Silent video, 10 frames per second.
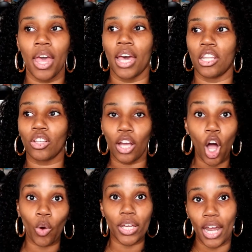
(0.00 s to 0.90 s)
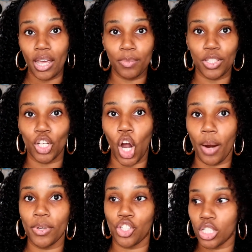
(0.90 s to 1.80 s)
and they're like, oh, can I empty the
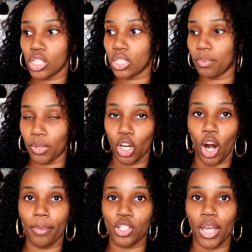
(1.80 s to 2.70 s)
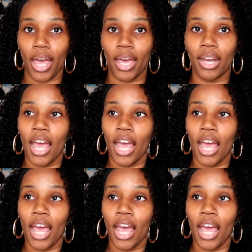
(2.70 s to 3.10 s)
garbage into the big garbage can?